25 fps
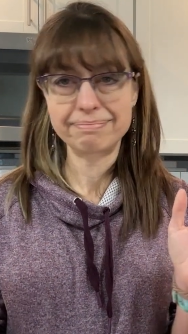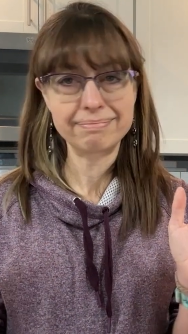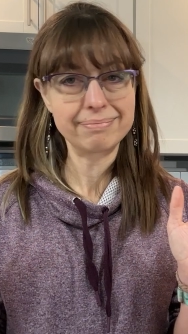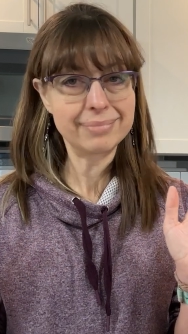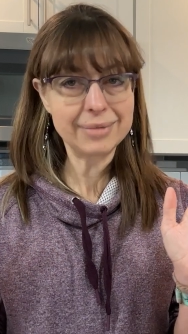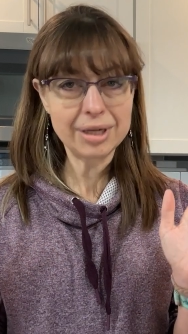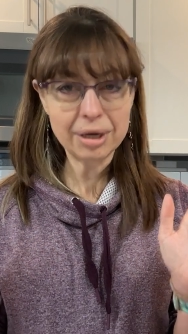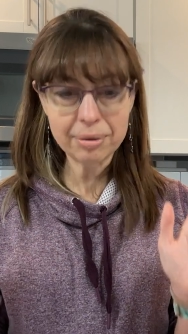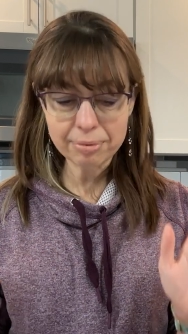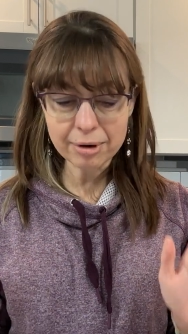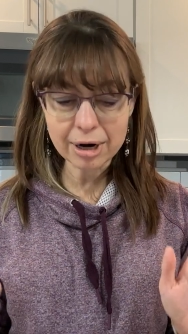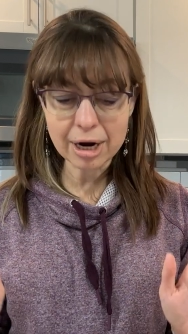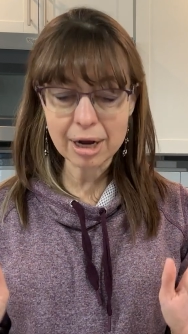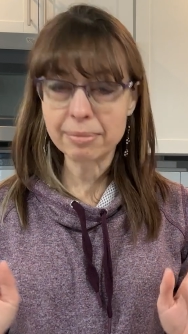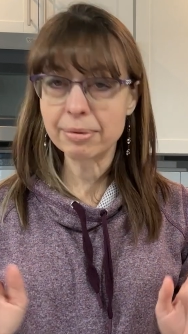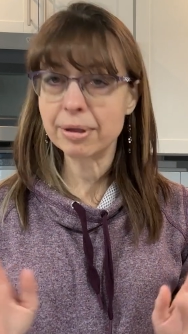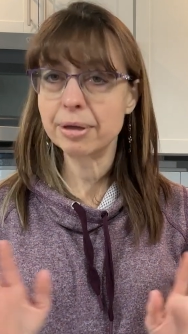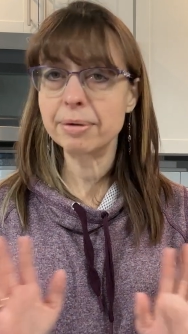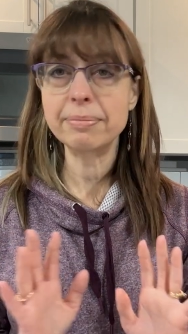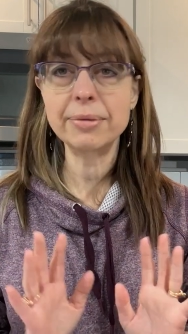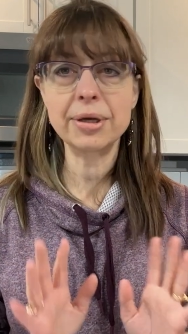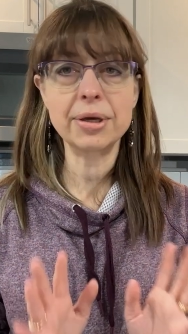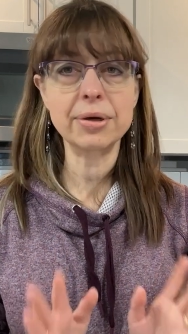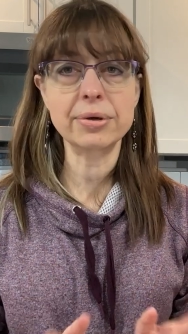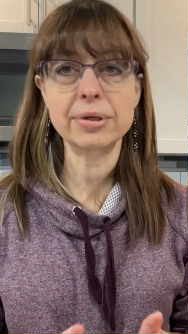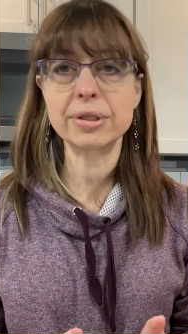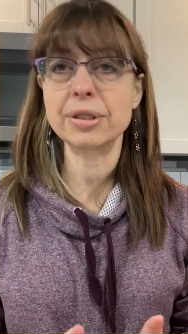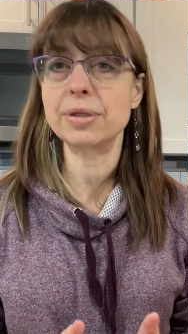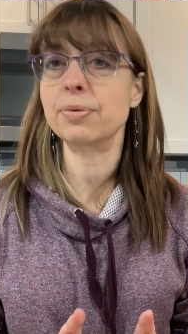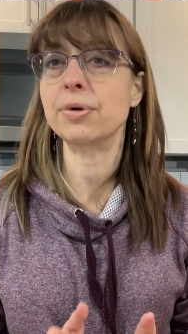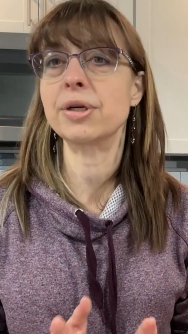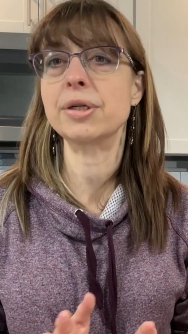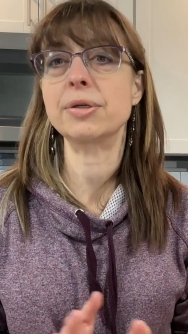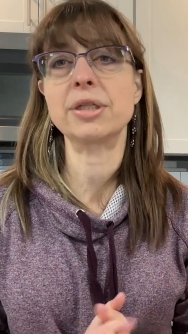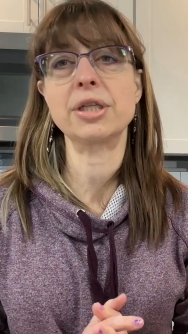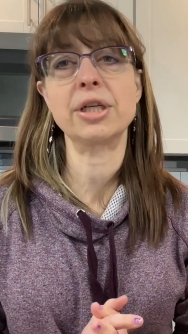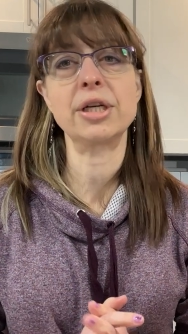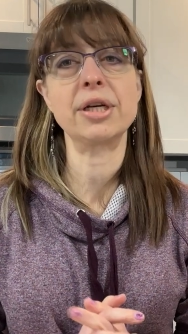No problem. You can
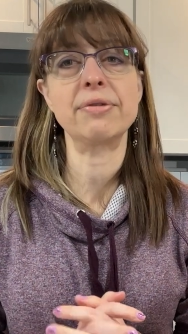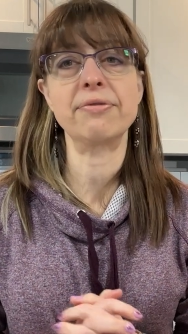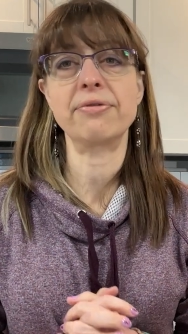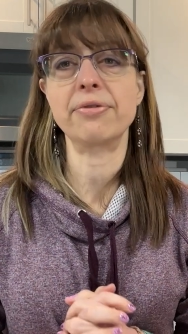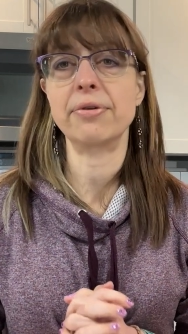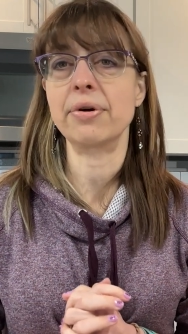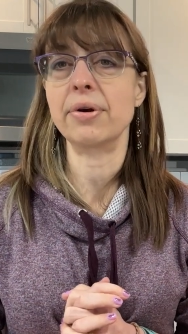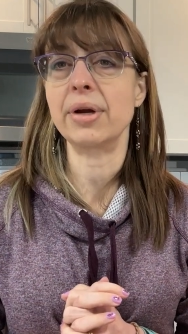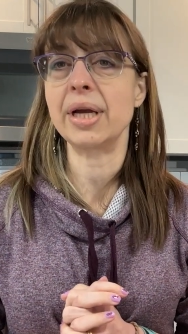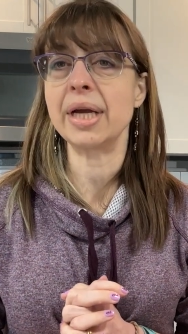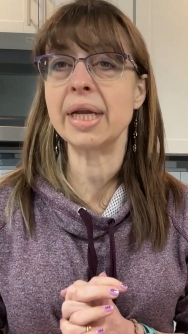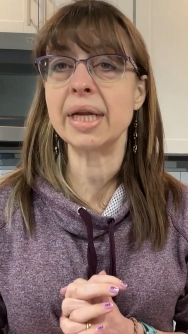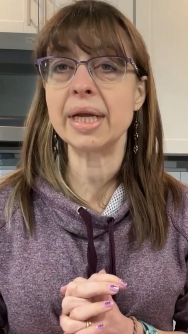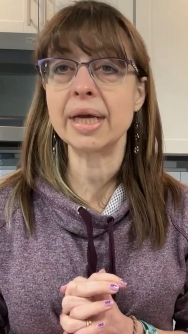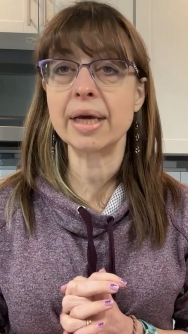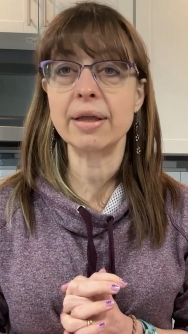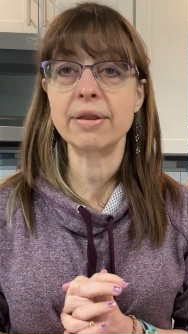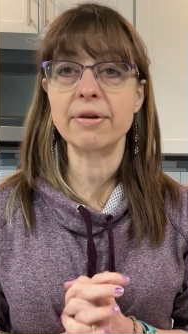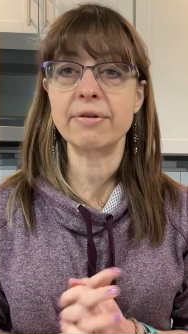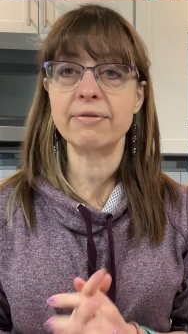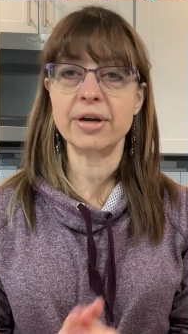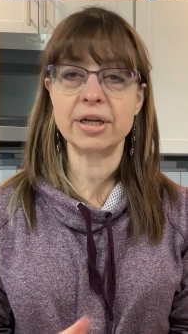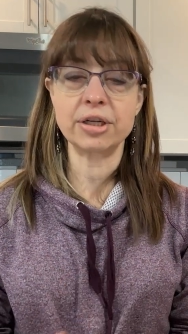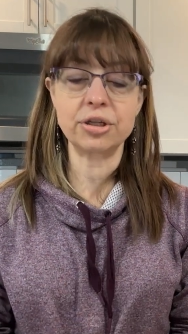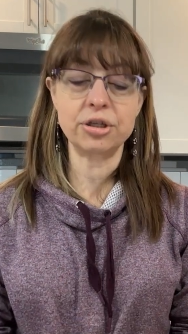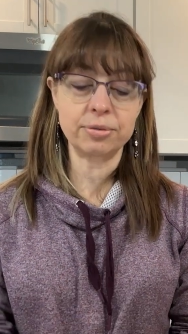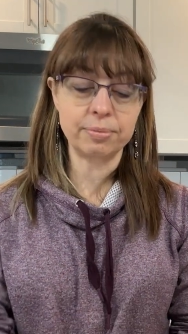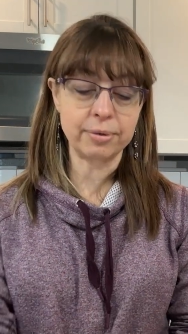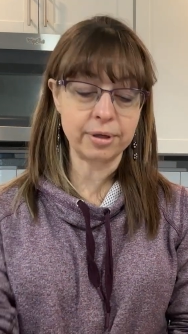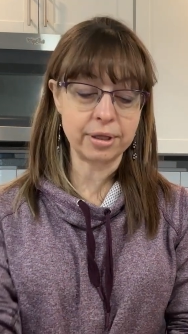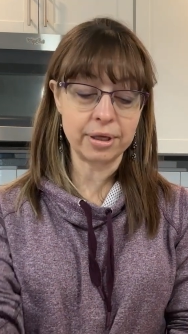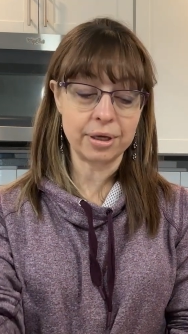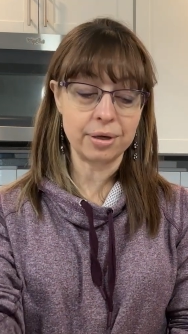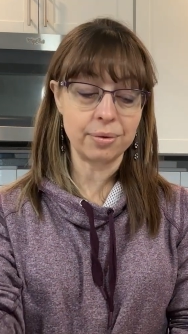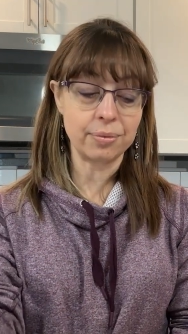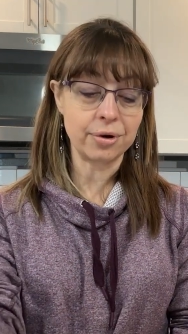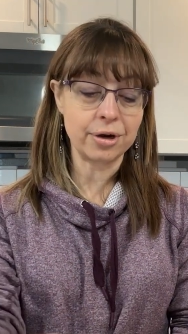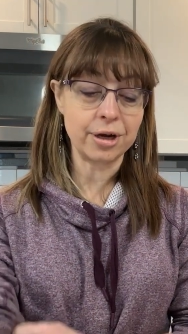switch it for any other vegetable
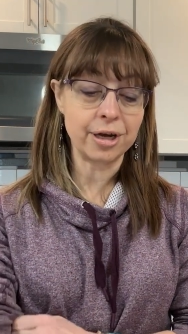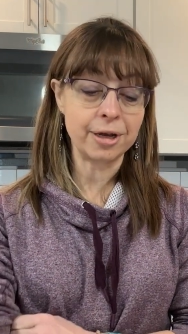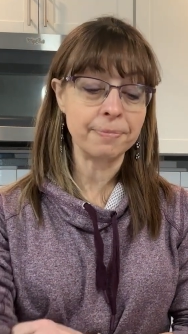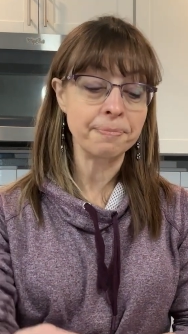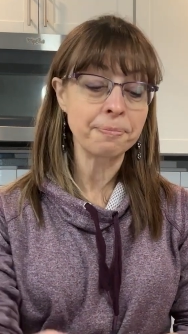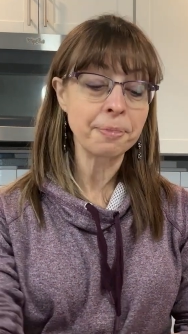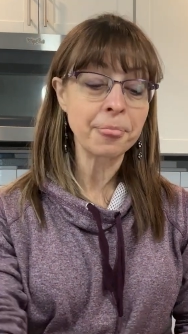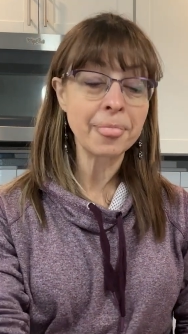that you want.